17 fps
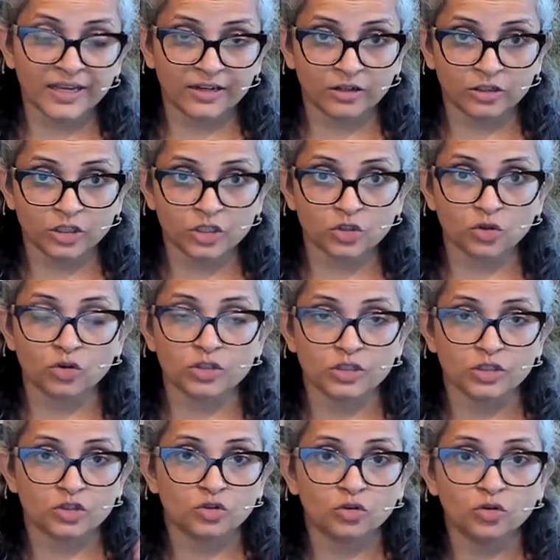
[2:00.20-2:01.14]
energy
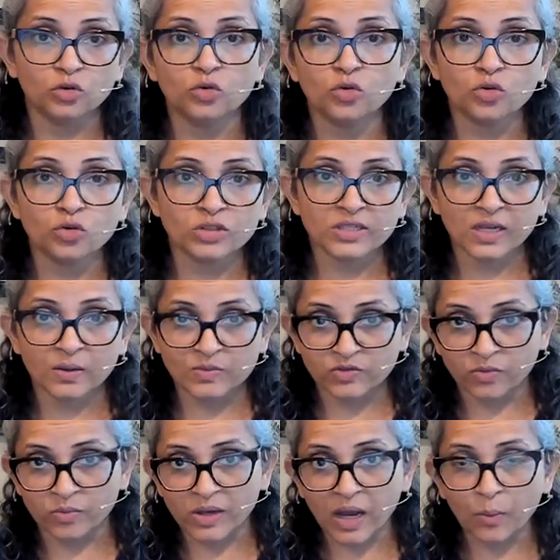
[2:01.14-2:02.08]
sources. So glucose comes
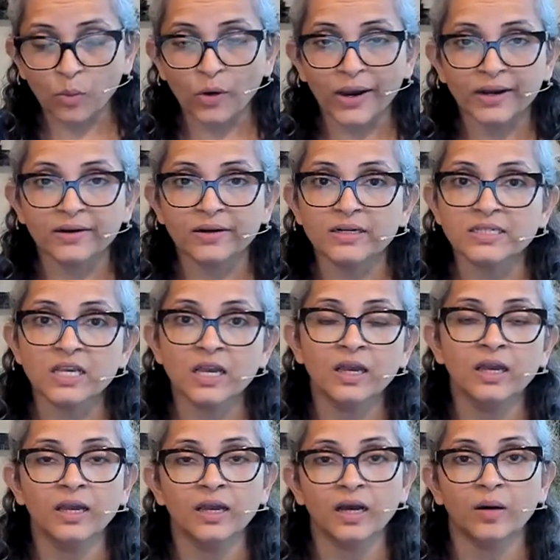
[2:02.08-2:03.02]
from carbohydrates,
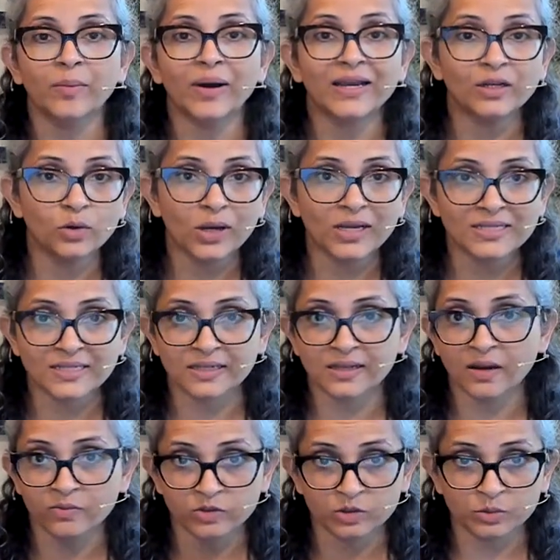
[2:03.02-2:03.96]
amino acids
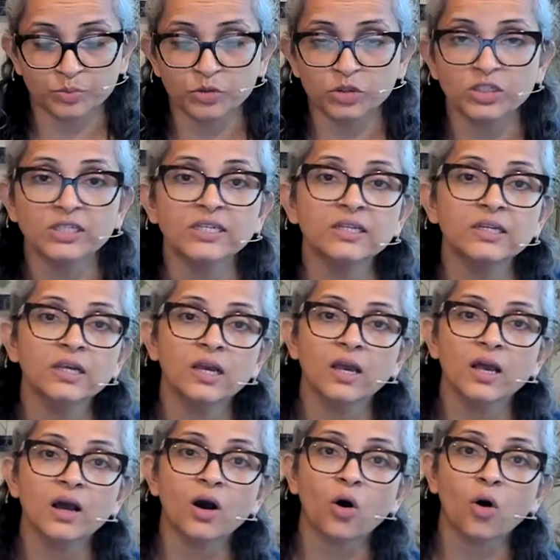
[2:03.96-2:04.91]
comes from protein,
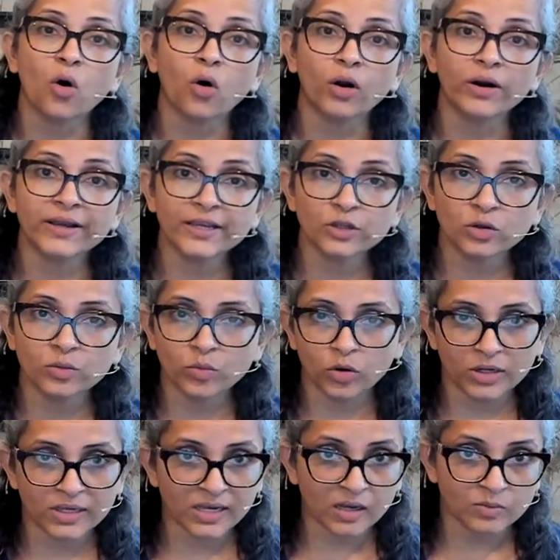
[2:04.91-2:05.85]
or ketone
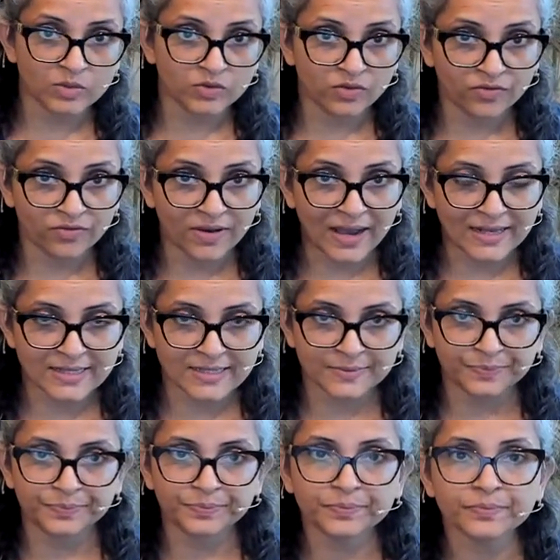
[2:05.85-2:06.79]
body comes from fats.
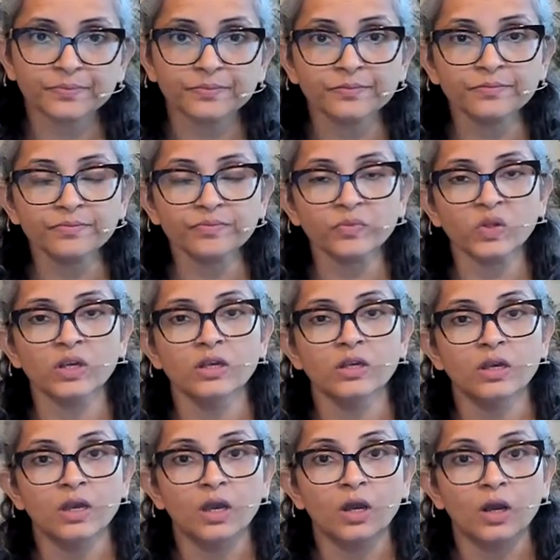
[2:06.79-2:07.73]

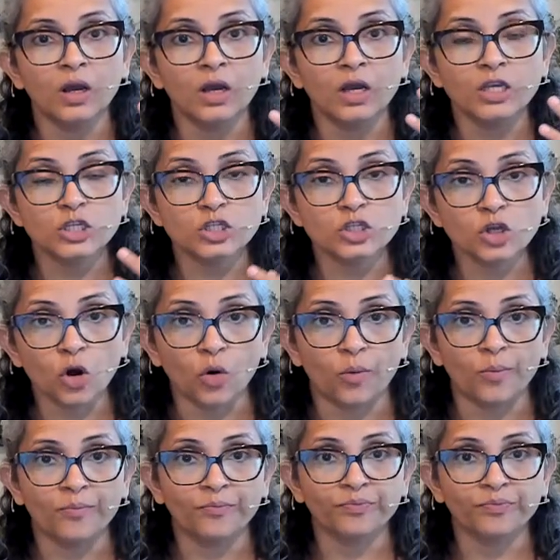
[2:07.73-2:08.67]
So